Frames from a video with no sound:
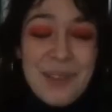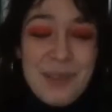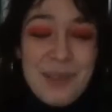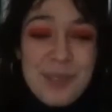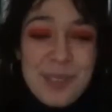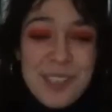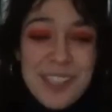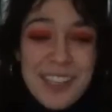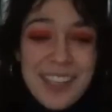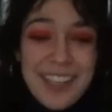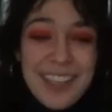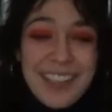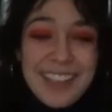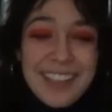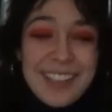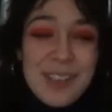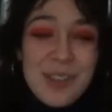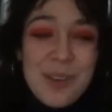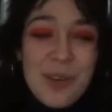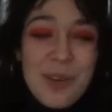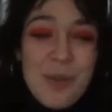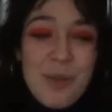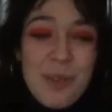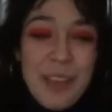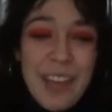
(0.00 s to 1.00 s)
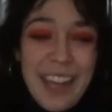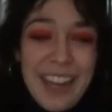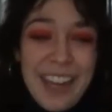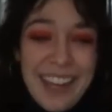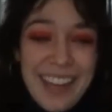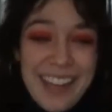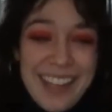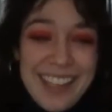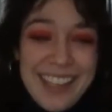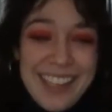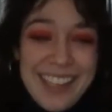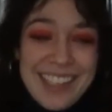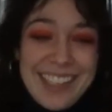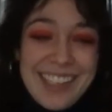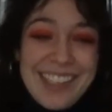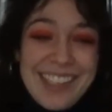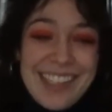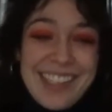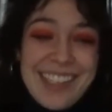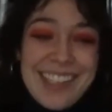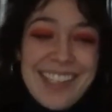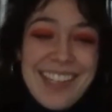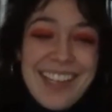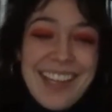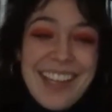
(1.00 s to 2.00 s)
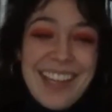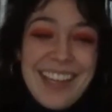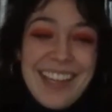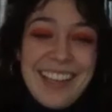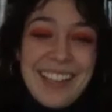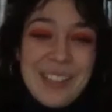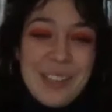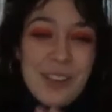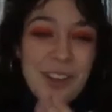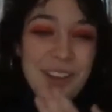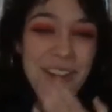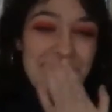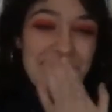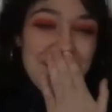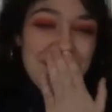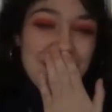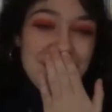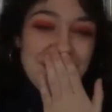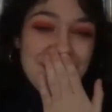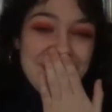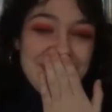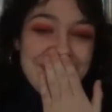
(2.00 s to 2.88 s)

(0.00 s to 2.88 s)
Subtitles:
was like so badass to just like, sorry if I